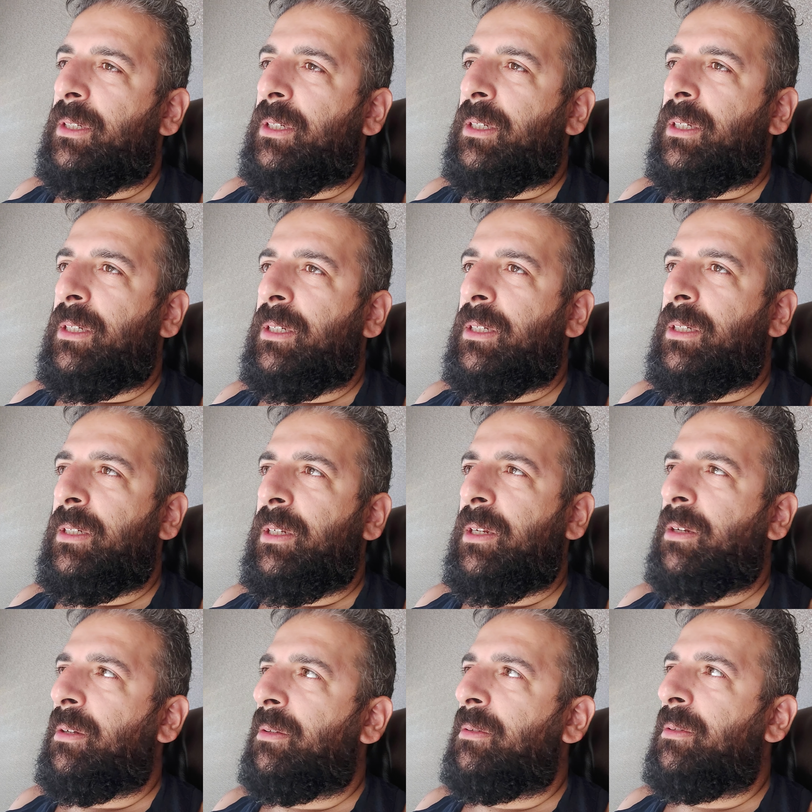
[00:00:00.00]
And you
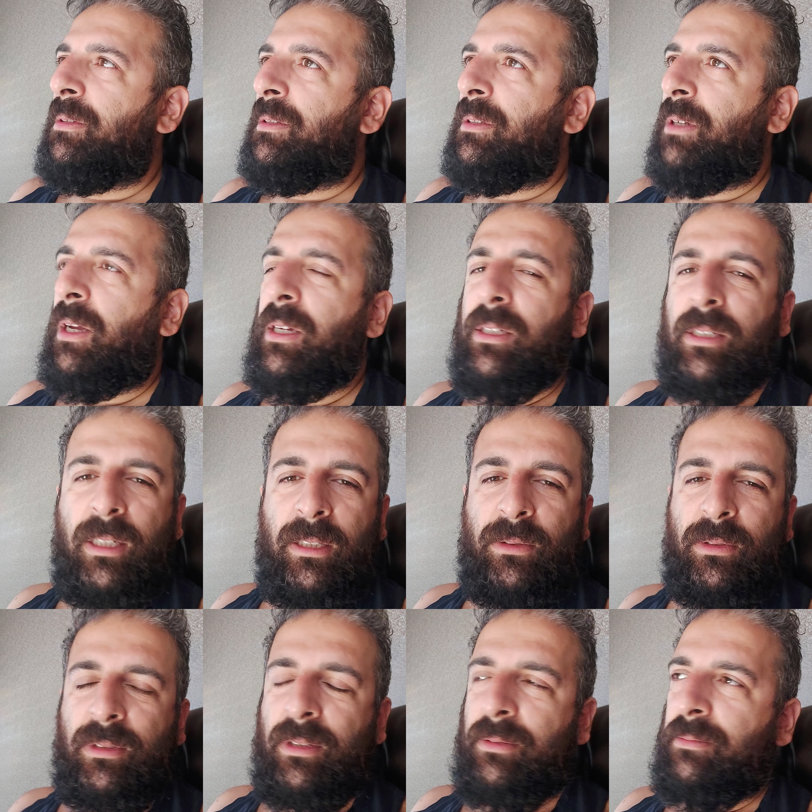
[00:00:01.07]
know,
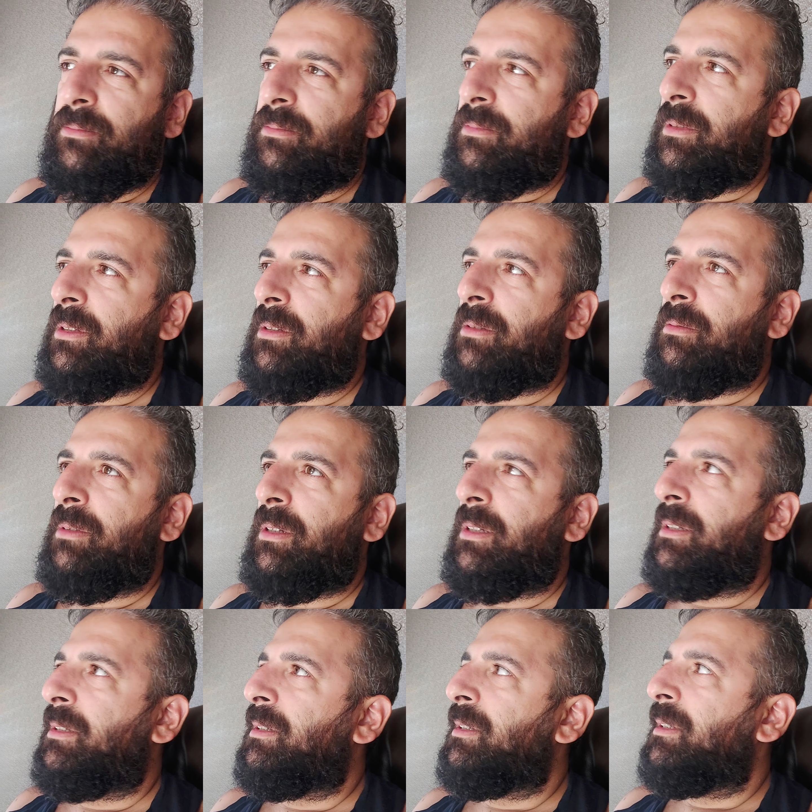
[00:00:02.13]
nineties was a you know
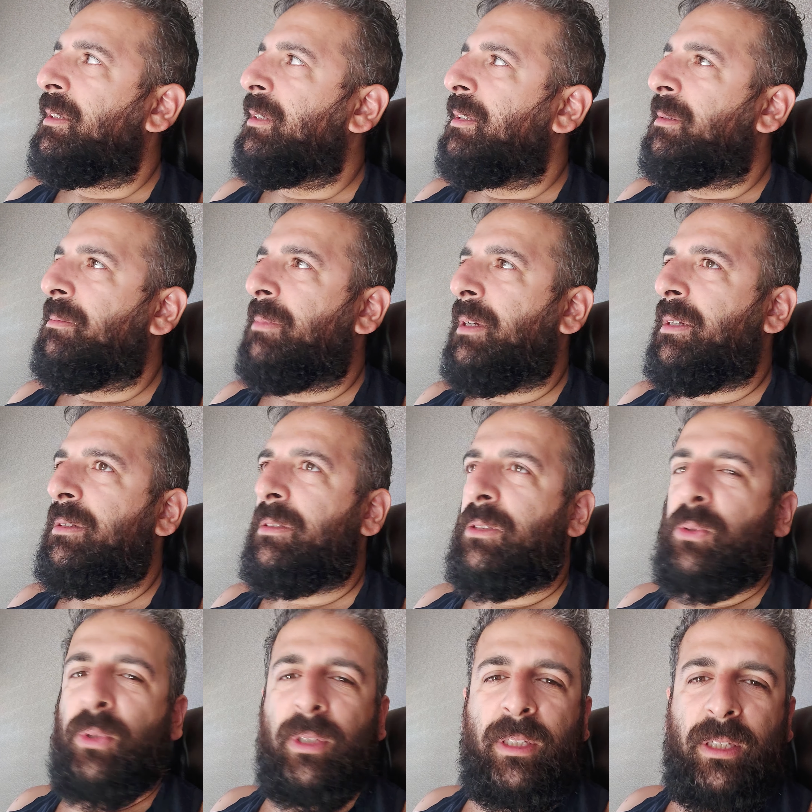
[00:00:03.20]
what about
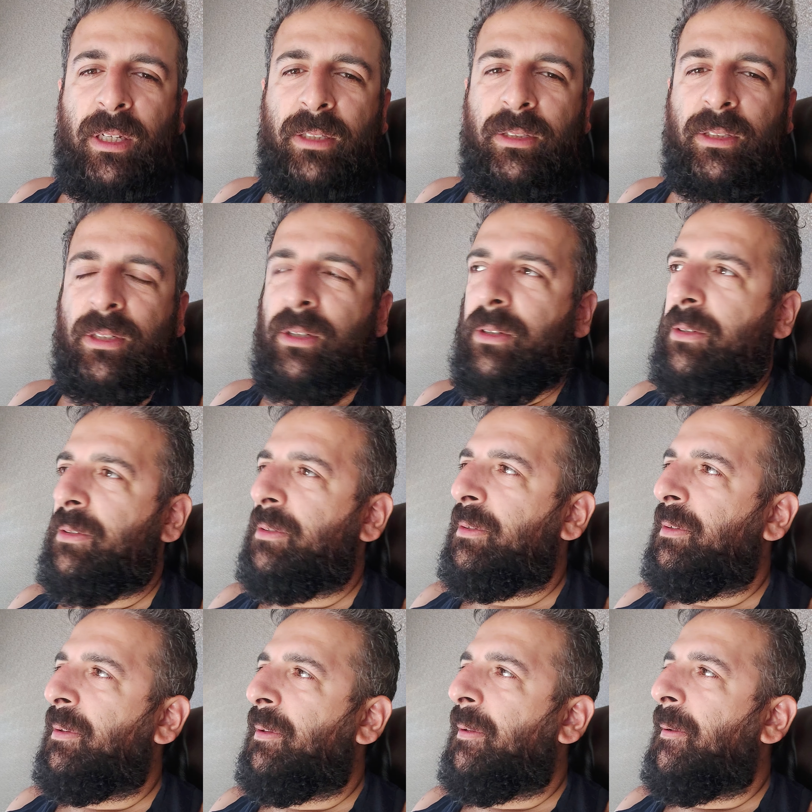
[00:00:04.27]
twenty years ago,
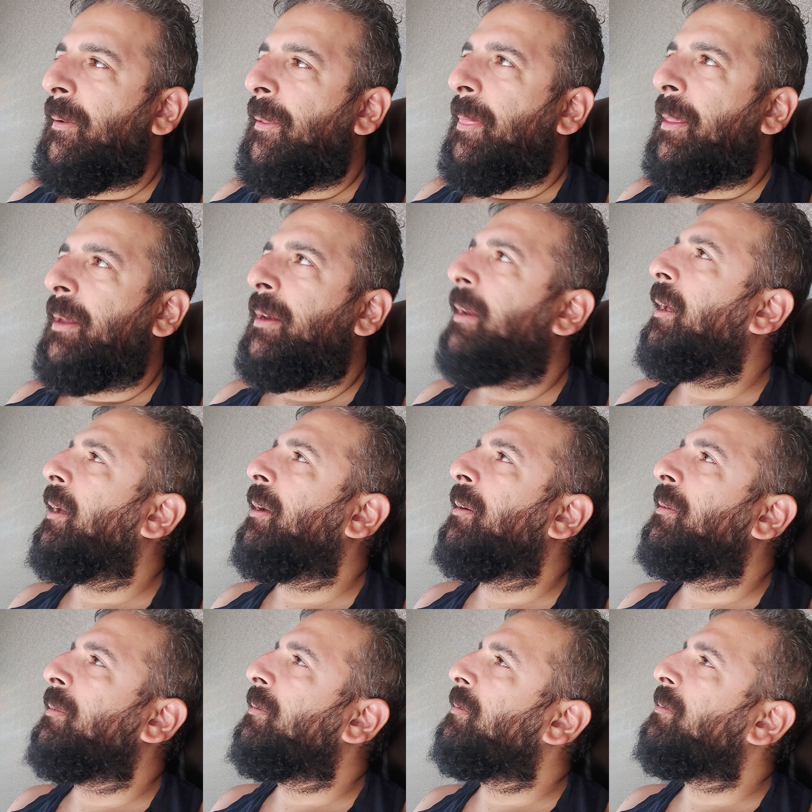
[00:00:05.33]
and
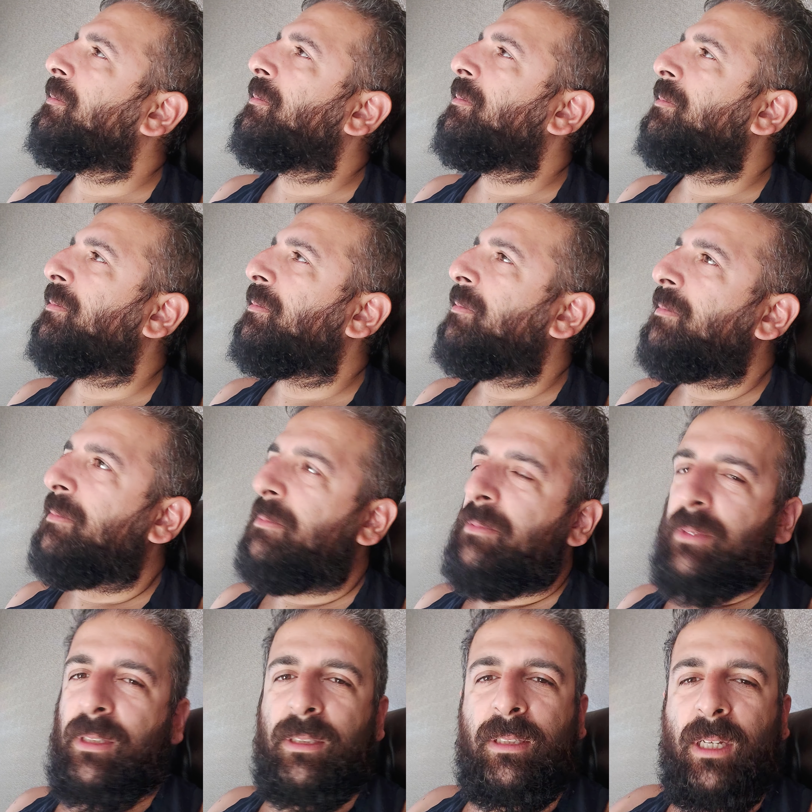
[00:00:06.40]
now
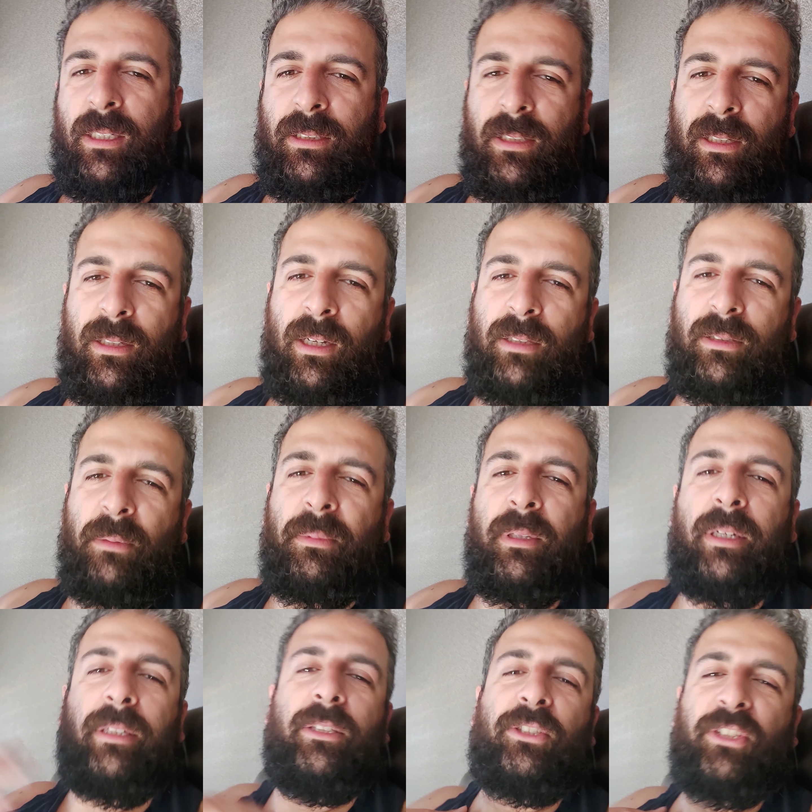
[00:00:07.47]
this guy still got something
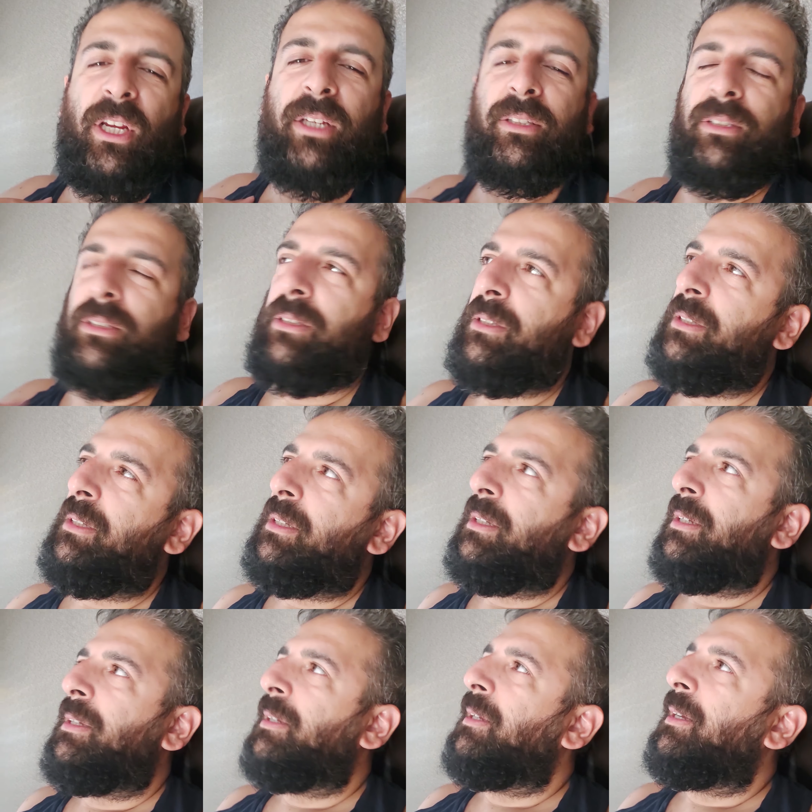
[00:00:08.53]
on his chest,
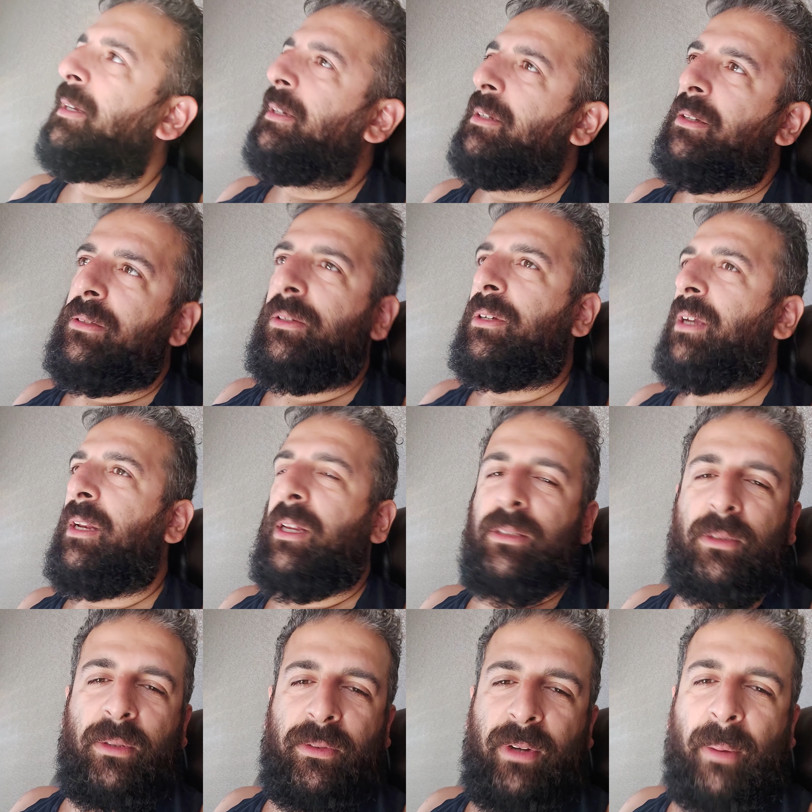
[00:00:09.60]
and he goes, okay, let's
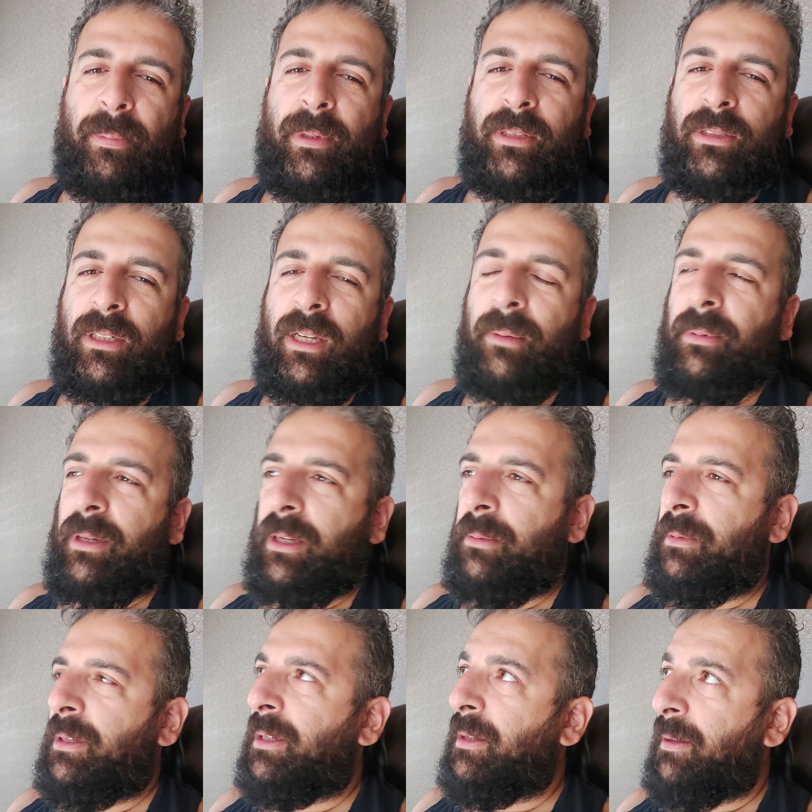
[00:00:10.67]
do a rap diss on
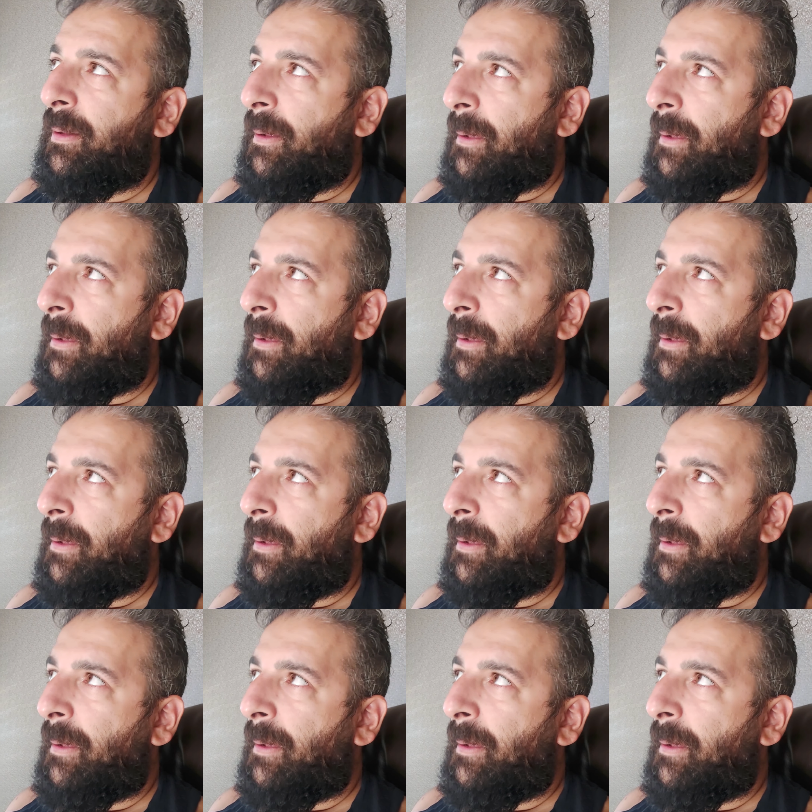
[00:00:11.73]
Eminem, yeah